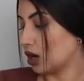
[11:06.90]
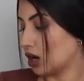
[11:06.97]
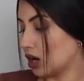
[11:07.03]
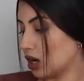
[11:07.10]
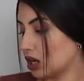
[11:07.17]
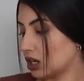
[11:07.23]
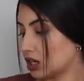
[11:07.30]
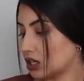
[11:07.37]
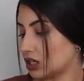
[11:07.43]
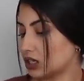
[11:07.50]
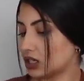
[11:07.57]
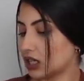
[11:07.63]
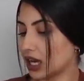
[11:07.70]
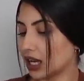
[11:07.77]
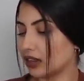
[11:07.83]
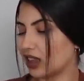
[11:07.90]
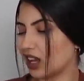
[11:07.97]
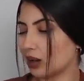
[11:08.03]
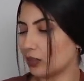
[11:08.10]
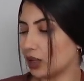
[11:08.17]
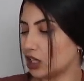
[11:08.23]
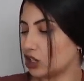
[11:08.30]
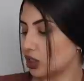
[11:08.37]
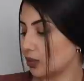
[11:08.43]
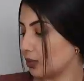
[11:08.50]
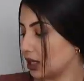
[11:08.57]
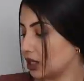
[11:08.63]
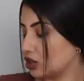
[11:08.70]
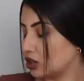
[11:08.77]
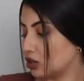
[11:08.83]
uh, I think I'm gonna
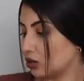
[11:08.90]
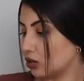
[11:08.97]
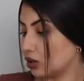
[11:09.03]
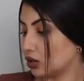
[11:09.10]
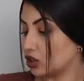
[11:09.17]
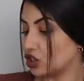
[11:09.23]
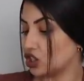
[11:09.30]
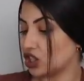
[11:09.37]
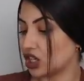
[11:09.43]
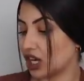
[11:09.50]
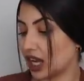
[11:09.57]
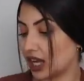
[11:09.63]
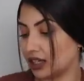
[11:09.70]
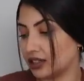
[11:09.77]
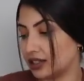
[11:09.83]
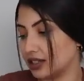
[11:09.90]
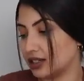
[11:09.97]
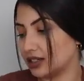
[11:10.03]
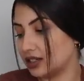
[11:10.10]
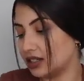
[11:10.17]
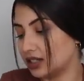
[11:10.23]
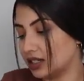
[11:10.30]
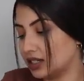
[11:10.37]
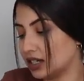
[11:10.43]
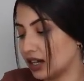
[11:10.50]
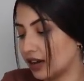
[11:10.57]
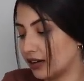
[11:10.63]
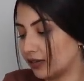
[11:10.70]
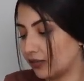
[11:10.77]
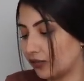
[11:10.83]
jump into Jade's
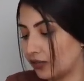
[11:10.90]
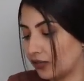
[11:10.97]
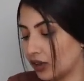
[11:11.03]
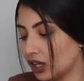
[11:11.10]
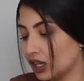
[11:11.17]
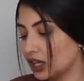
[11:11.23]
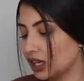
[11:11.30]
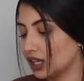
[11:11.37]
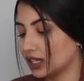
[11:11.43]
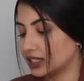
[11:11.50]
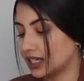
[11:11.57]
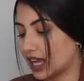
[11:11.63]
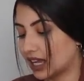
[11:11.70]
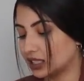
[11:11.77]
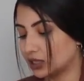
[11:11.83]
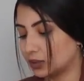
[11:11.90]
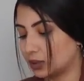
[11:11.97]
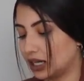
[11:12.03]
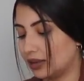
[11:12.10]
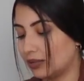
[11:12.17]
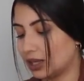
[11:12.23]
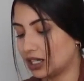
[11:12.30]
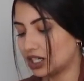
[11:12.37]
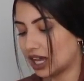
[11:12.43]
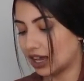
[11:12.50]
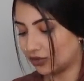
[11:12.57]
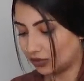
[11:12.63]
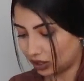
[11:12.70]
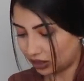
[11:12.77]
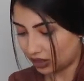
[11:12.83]
stuff, because that's pretty much
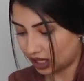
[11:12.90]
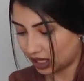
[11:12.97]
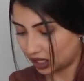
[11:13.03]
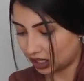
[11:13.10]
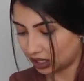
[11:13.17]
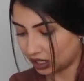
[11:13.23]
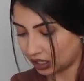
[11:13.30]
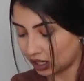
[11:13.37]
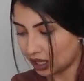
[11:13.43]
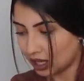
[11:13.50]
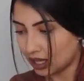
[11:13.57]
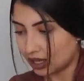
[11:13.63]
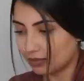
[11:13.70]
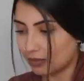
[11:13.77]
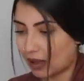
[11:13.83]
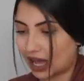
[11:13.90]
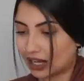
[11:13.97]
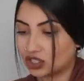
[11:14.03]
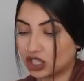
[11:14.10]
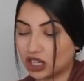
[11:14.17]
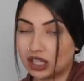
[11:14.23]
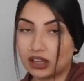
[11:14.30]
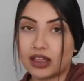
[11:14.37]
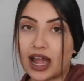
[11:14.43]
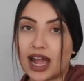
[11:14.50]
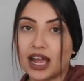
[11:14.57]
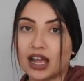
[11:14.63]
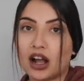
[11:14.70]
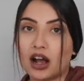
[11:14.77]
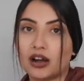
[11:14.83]
everything matching that
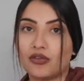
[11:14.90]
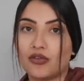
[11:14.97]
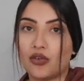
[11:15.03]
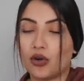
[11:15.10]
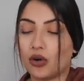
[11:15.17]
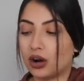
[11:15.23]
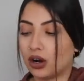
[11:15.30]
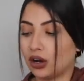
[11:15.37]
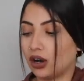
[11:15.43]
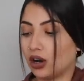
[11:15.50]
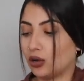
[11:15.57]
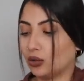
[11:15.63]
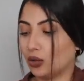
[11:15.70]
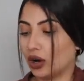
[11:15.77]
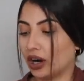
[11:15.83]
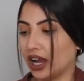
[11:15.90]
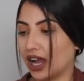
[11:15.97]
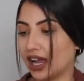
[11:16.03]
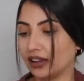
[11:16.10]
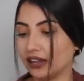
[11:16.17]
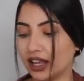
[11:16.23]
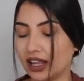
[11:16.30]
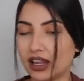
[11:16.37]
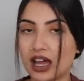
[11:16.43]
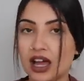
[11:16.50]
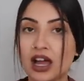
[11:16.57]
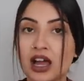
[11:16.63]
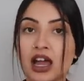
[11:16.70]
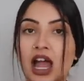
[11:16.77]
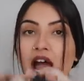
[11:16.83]
I got for Aurora and
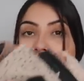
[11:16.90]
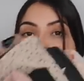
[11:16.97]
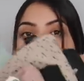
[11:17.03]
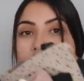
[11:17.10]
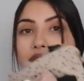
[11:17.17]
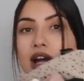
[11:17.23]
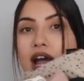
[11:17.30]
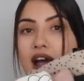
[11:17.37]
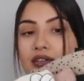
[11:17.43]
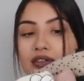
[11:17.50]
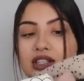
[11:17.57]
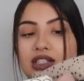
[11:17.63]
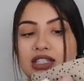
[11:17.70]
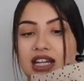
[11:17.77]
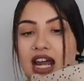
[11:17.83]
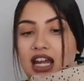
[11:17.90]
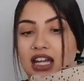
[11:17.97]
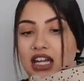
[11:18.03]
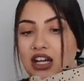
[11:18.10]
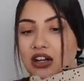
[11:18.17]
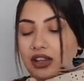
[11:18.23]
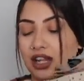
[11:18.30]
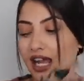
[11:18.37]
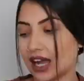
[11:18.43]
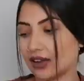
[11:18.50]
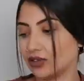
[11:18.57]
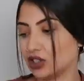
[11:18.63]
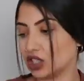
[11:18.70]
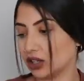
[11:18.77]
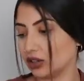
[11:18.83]
Layla. I do have a stack here that I
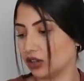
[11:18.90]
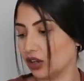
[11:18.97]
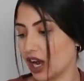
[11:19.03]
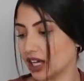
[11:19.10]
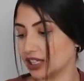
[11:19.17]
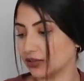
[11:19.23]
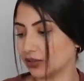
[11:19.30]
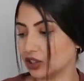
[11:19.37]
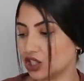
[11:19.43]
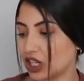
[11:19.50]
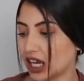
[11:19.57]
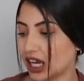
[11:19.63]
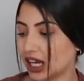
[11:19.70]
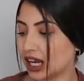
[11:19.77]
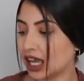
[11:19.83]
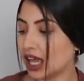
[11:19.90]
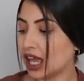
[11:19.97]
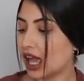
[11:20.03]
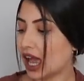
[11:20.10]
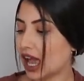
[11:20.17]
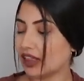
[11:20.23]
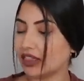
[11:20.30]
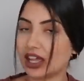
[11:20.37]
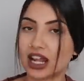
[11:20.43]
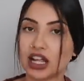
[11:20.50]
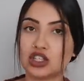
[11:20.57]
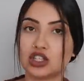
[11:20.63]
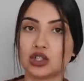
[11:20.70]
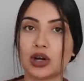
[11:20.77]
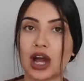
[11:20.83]
have to share with you guys for Jade, and then
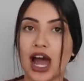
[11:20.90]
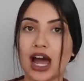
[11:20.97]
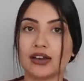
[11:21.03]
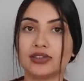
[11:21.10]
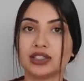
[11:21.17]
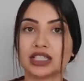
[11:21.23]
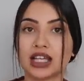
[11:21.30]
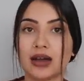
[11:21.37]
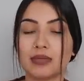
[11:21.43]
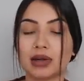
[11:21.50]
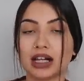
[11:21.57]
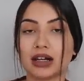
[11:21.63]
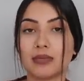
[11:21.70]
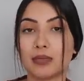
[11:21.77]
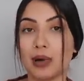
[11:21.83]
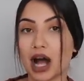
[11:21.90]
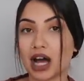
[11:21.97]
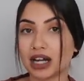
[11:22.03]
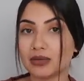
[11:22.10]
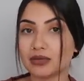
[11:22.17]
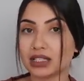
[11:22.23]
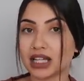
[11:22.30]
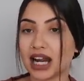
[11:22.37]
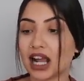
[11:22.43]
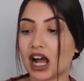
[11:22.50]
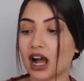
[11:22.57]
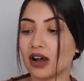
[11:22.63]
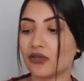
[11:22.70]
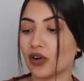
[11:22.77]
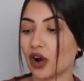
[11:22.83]
I do have some bottoms that I
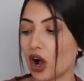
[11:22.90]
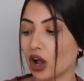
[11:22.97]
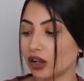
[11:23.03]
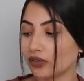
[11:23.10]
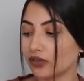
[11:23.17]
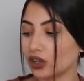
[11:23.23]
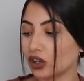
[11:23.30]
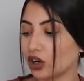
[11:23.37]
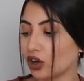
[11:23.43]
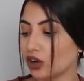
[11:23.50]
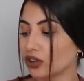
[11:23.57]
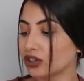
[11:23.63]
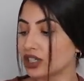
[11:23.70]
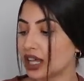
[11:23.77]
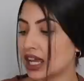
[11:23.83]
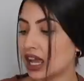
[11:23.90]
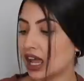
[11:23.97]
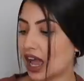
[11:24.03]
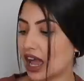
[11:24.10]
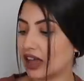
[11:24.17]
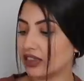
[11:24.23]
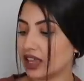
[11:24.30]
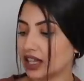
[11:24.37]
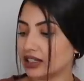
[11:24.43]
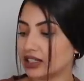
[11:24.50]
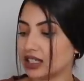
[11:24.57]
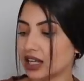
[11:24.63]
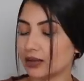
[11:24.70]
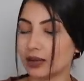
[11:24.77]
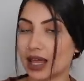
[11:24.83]
got for all of the girls, and then
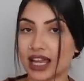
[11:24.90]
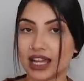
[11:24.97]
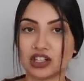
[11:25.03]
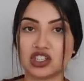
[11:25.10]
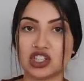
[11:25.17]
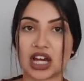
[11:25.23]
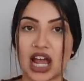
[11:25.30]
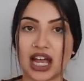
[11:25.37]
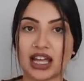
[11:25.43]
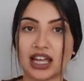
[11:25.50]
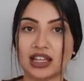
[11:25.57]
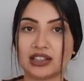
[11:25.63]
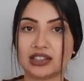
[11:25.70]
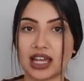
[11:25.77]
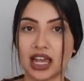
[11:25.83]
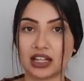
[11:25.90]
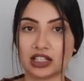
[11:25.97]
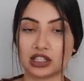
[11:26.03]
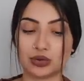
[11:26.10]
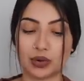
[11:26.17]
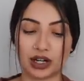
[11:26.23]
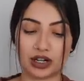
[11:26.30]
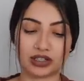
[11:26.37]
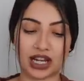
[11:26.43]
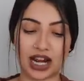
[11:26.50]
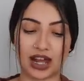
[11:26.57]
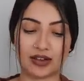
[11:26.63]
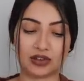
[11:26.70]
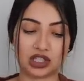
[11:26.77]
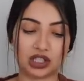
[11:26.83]
some like jackets and sweaters I
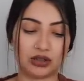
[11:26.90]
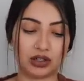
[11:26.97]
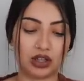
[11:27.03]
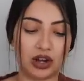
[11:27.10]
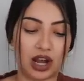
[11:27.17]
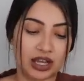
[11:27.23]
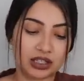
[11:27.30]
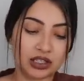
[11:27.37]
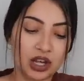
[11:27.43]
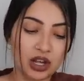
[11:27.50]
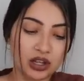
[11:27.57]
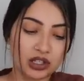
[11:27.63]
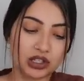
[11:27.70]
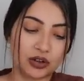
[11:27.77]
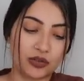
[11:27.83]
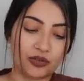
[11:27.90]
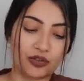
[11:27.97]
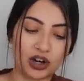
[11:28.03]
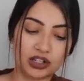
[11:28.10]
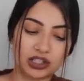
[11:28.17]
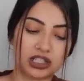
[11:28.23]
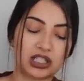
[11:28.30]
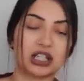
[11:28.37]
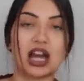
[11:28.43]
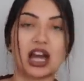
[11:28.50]
have to share with you guys. So first